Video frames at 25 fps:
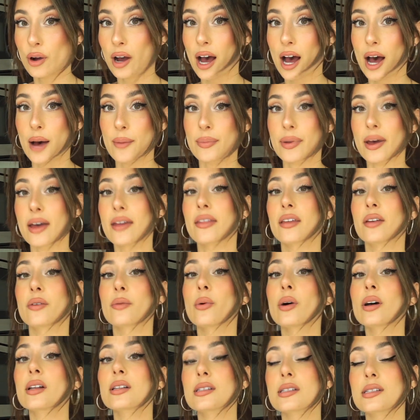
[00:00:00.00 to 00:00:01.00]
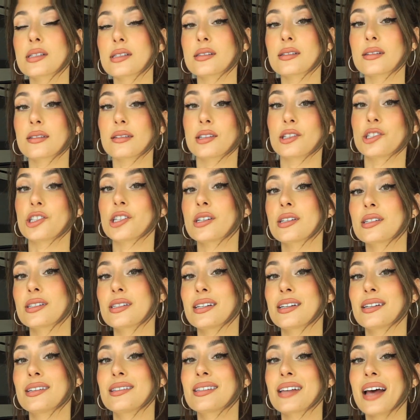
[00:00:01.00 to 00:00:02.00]
up. And then once the chia
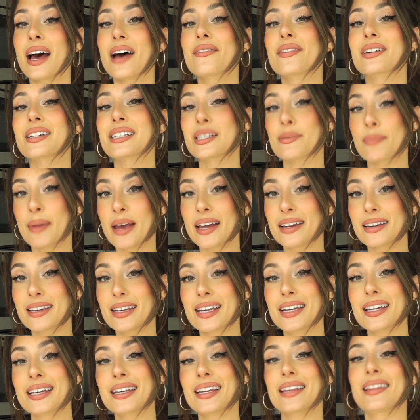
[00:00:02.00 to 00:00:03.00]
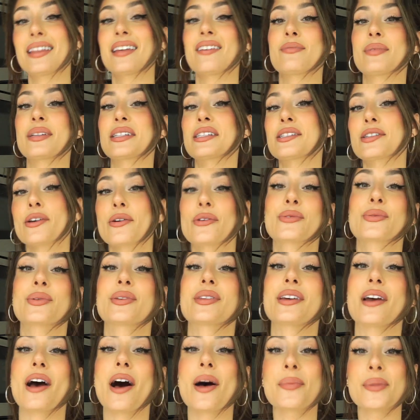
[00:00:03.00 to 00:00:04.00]
seeds have expanded and they've been soaked with
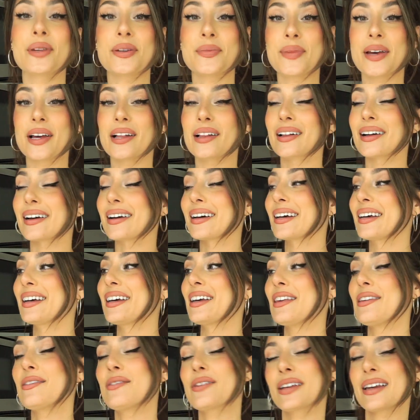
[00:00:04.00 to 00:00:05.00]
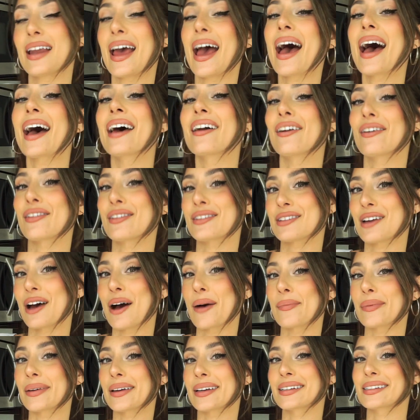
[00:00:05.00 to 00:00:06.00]
the almond milk, you can add all the
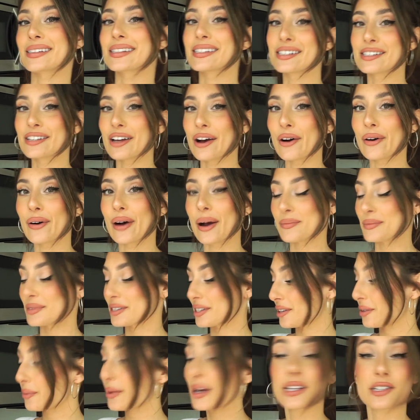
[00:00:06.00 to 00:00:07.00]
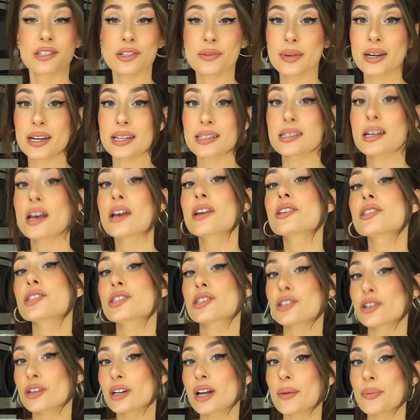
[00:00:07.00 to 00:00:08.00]
toppings. So I'm just gonna wait 2 minutes,
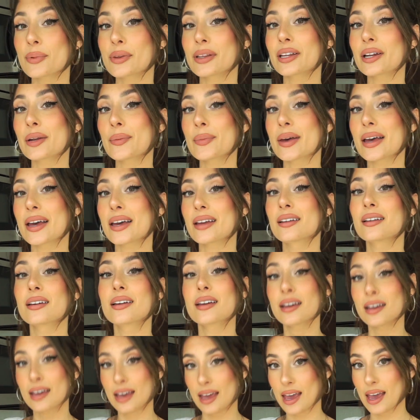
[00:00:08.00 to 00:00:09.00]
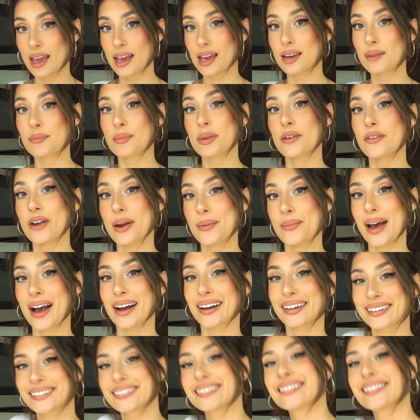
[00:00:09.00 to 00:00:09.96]
stir it up a little bit, and be right back.